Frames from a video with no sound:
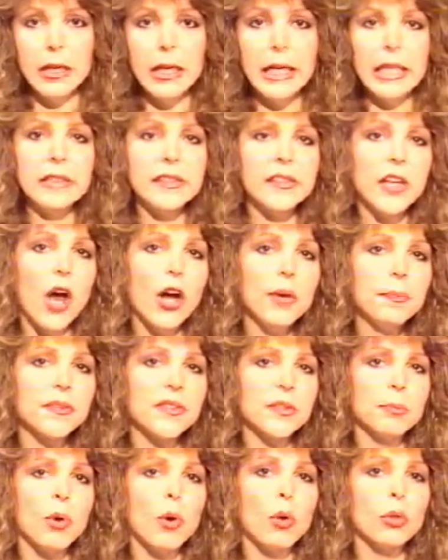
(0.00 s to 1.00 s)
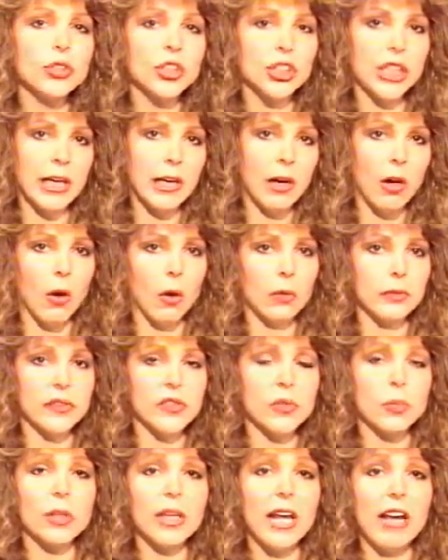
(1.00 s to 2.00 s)
It's hoped small
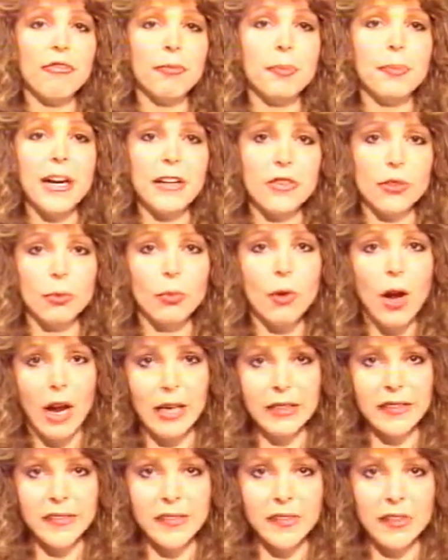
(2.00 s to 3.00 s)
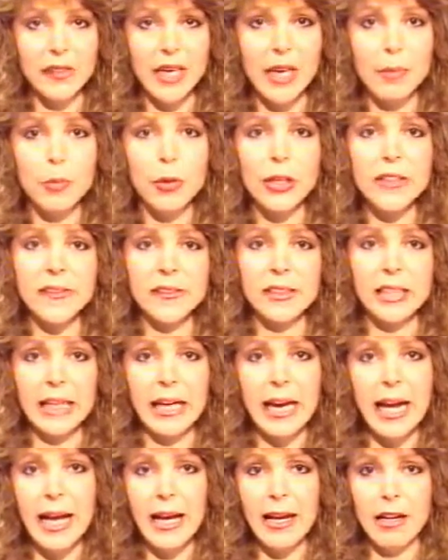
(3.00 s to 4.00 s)
shareholders will have better rights than they
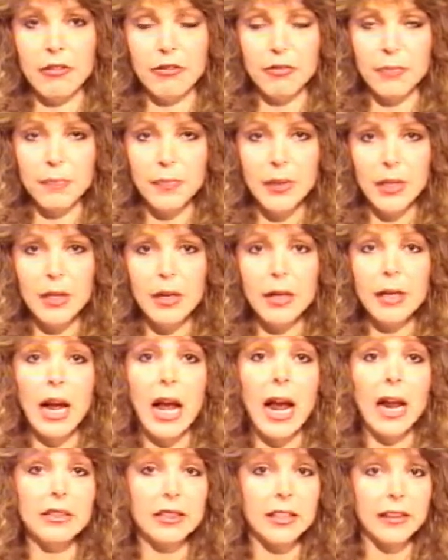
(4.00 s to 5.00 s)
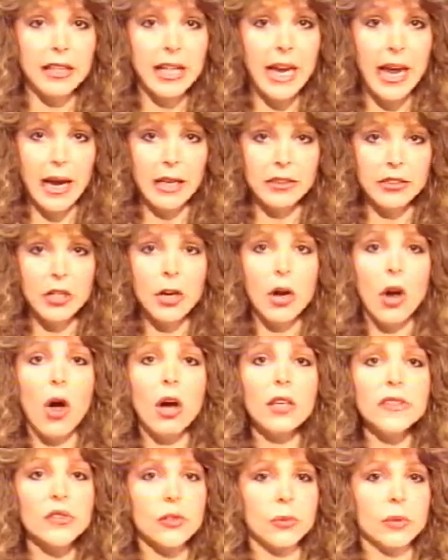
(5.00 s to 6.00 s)
presently have. Under the Act,
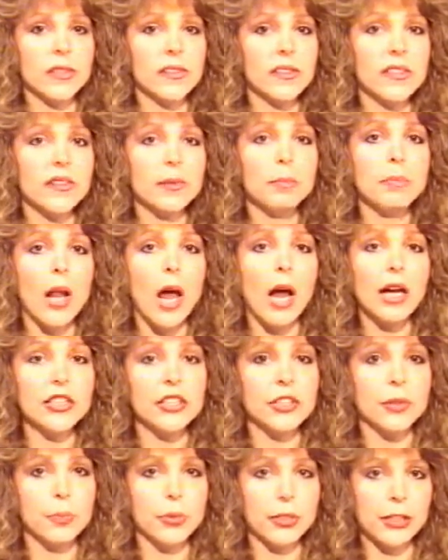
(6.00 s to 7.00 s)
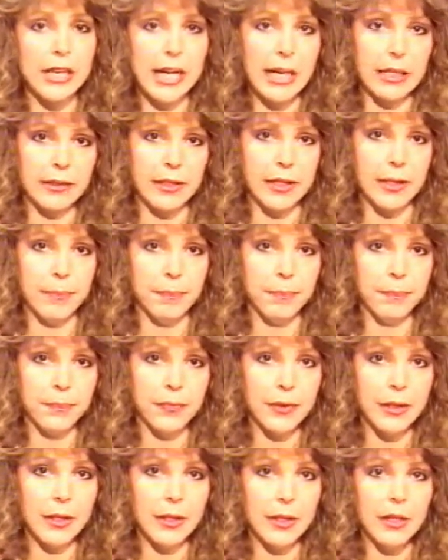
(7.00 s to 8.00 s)
ASSOB is obliged to protect them.
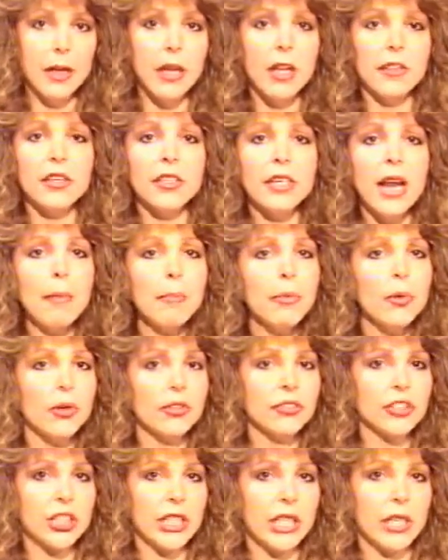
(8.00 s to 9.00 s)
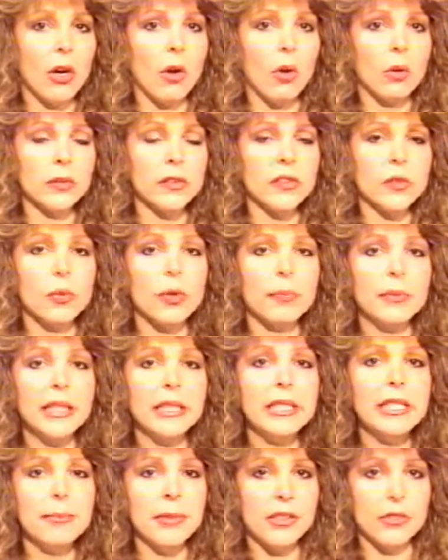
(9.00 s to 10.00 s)
The number of shareholders will be
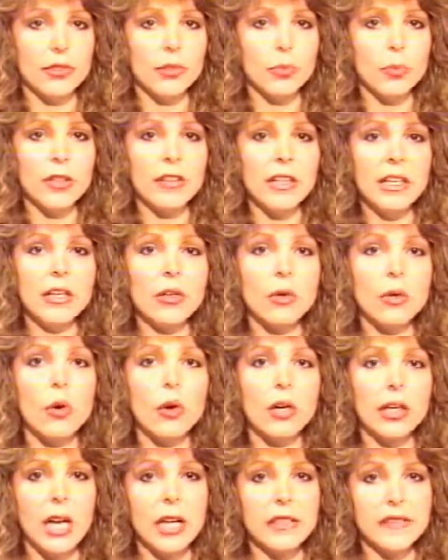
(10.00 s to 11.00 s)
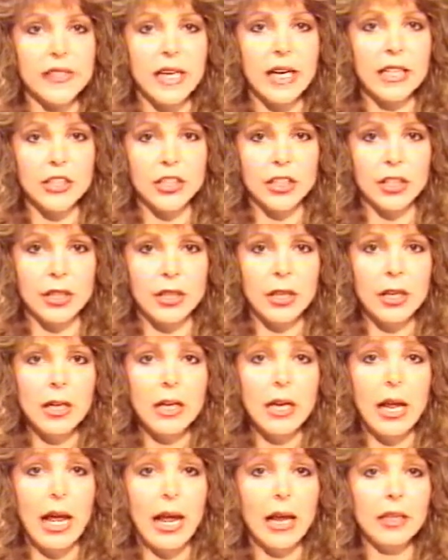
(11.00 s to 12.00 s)
limited within an organisation,
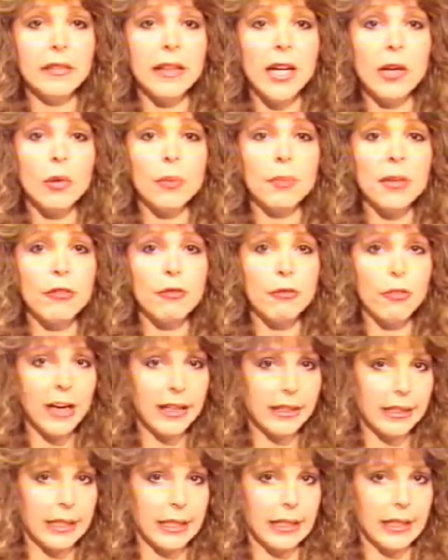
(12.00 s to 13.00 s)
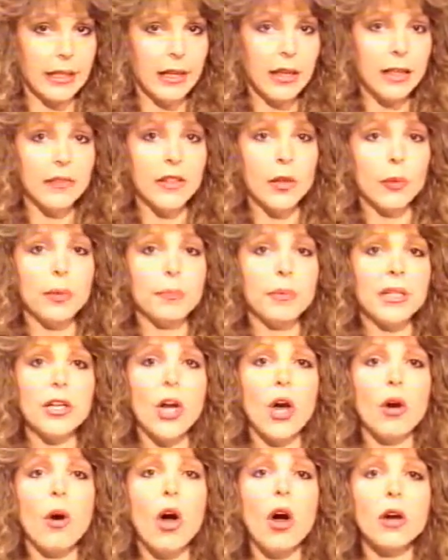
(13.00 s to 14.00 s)
and they will be friendly. There would be
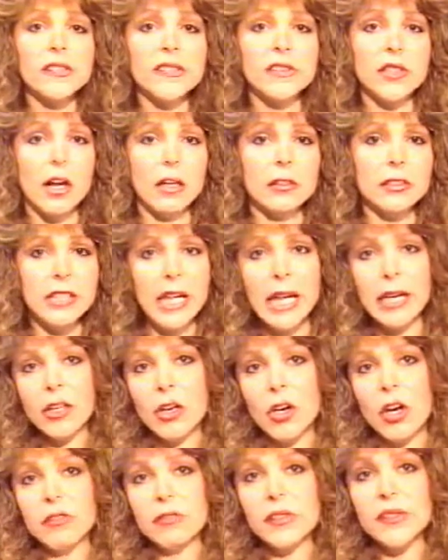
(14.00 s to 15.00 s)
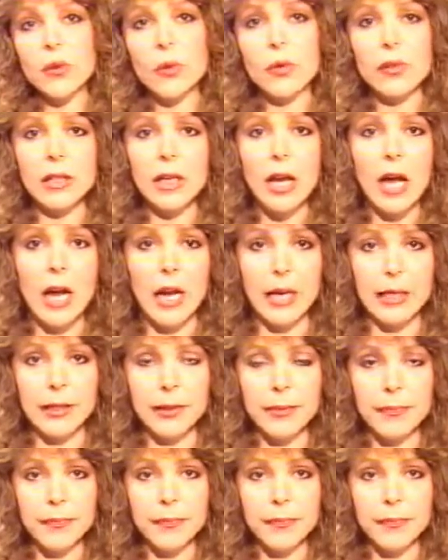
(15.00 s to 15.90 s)
no hostile takeovers or the like.